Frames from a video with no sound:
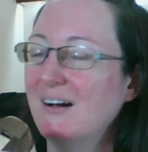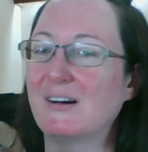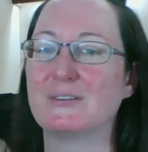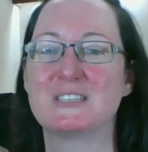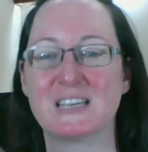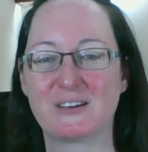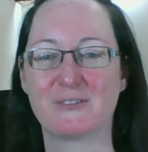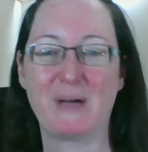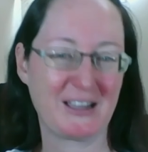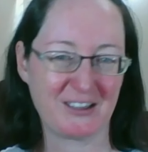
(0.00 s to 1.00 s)
I always think
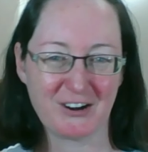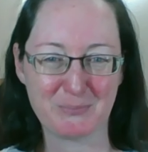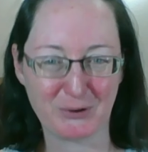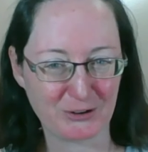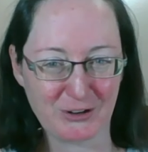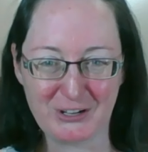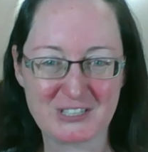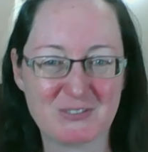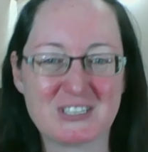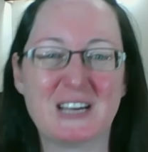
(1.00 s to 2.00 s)
of backyard bird
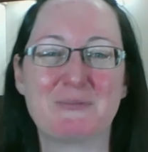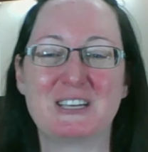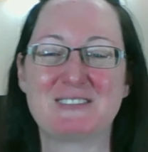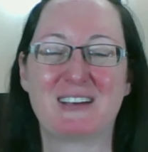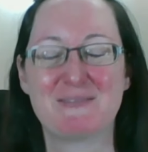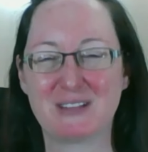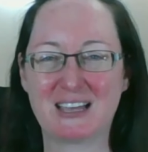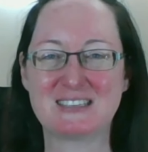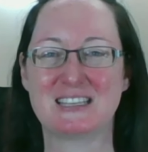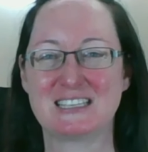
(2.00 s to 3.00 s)
calls for some reason when I
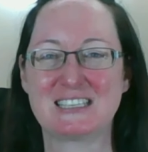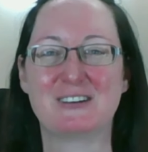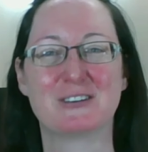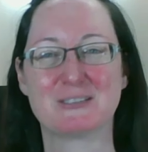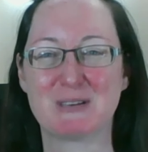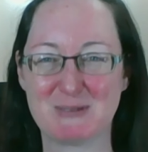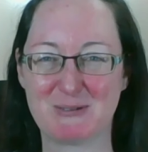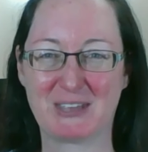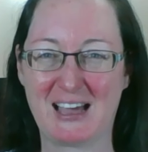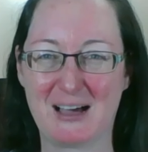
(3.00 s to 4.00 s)
play this. It always makes
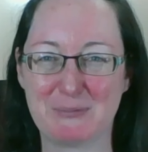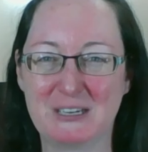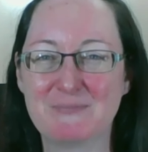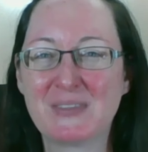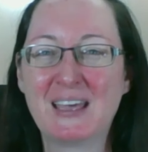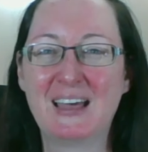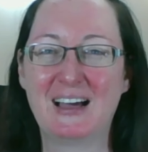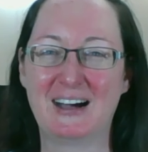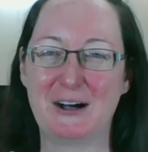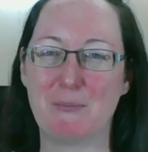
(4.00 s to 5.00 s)
me really happy.
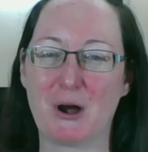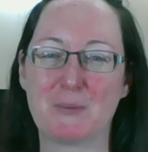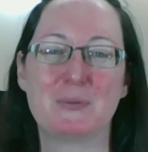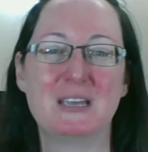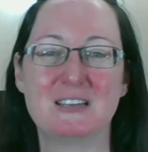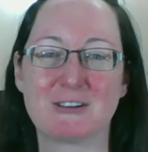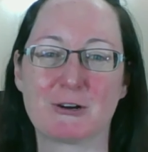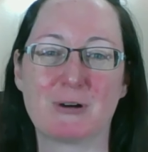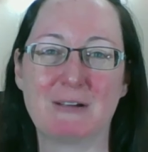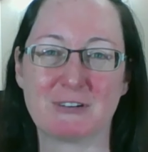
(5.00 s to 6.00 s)
Our bees
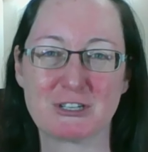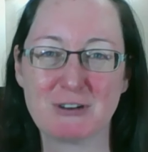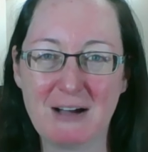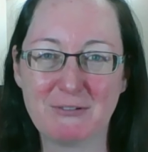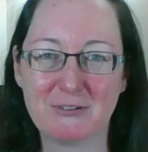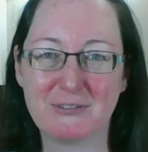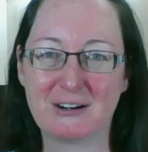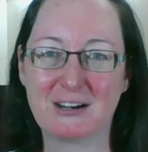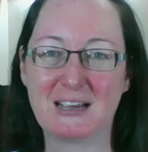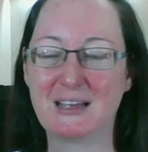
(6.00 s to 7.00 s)
are great for travel,
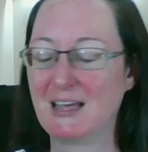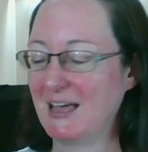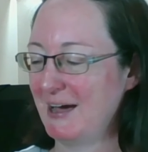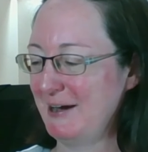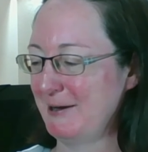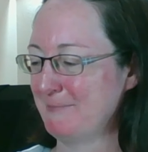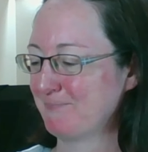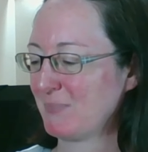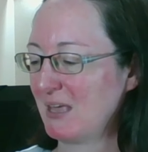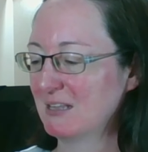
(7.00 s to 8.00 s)
very
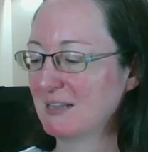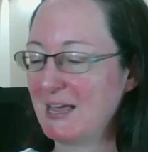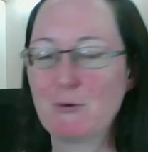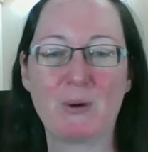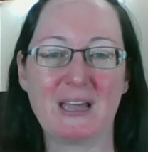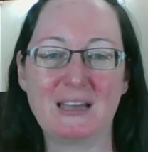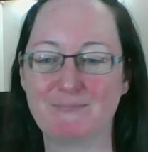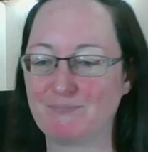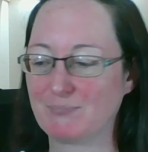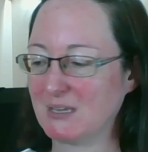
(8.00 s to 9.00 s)

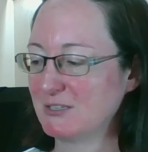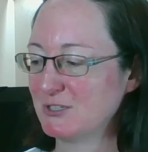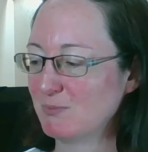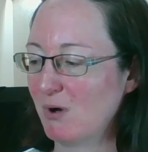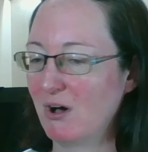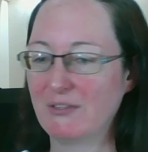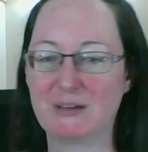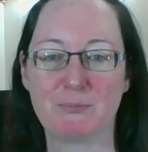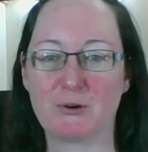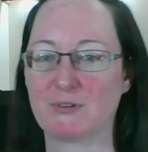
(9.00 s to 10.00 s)
lightweight, small.
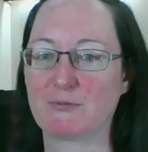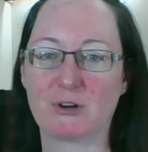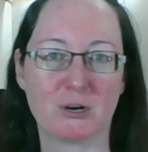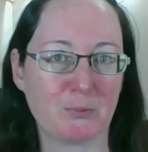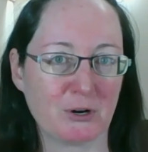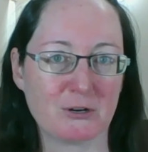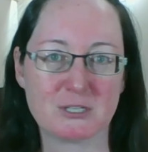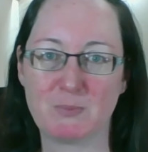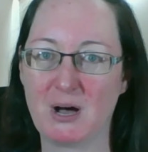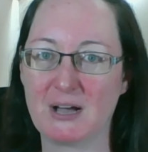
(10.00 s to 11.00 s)
They're perfect for your
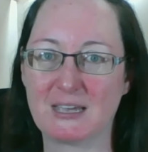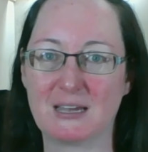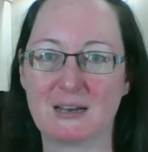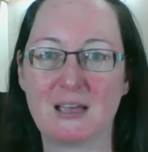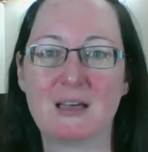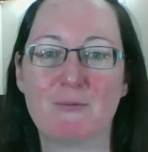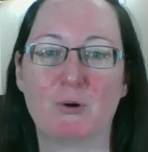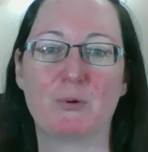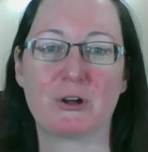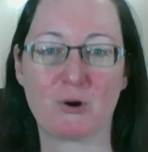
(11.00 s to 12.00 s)
purse, pocket.
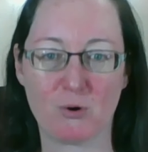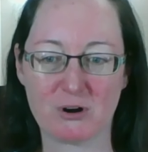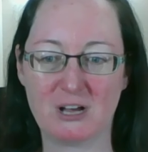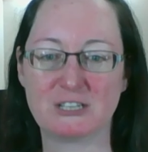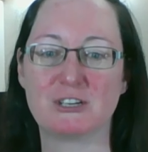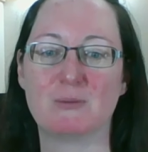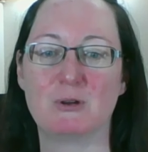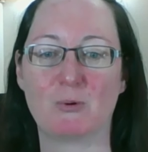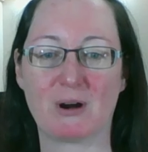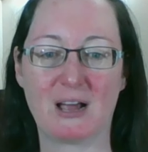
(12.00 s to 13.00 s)
We'll put a cord onto them
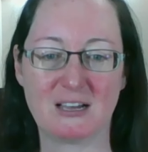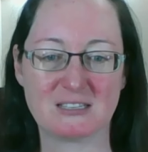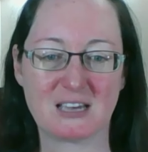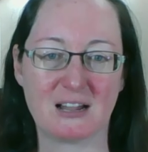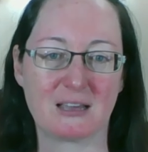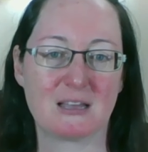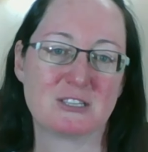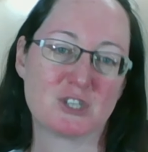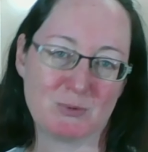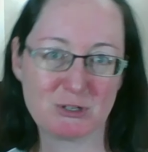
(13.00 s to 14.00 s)
and you wear it as kind of like
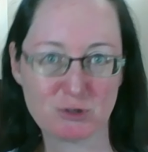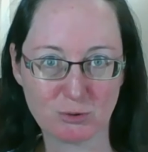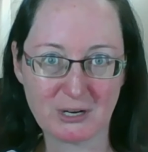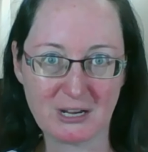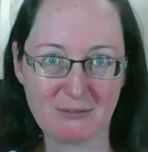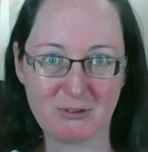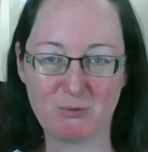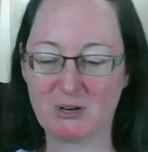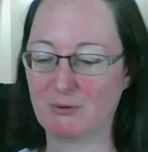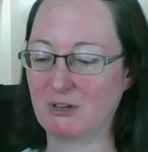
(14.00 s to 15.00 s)
instrument jewelry, if you
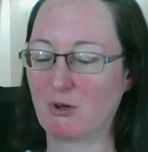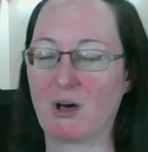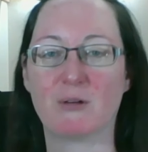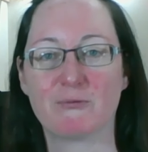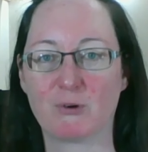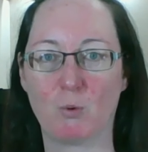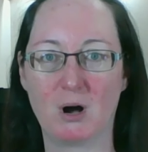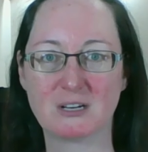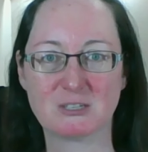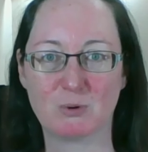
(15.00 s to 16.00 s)
will, when you go out for
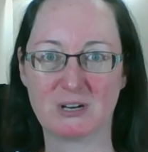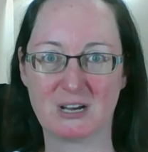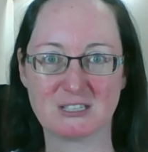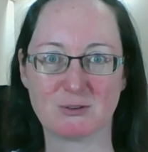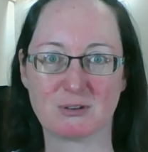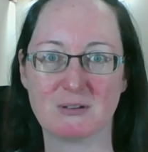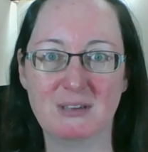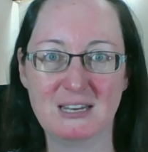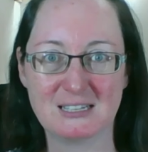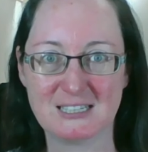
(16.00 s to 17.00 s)
walks and whatnot, so it's
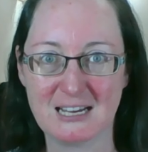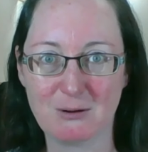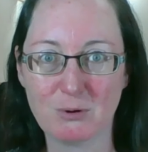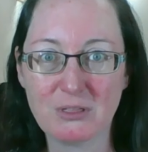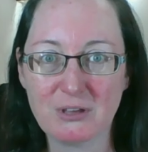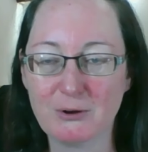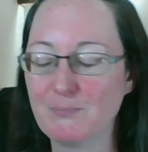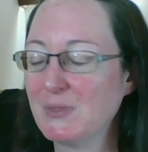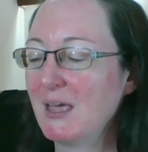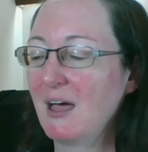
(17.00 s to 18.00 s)
convenient to take with you.
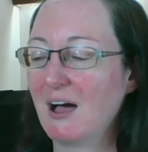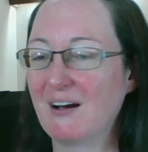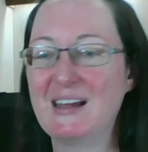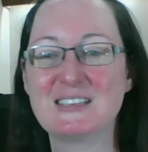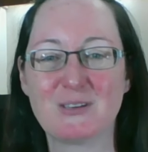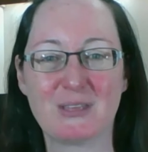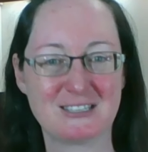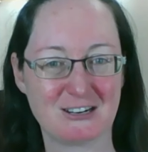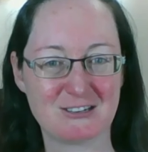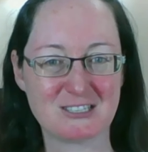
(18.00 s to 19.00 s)
All right, so
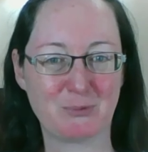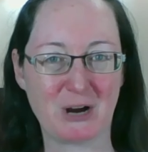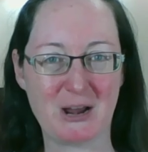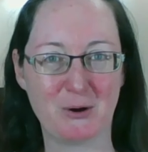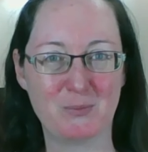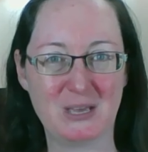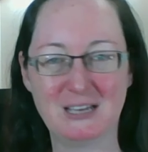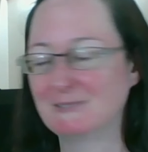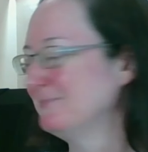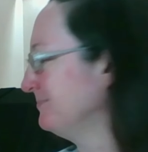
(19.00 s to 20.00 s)
that's our soprano bee.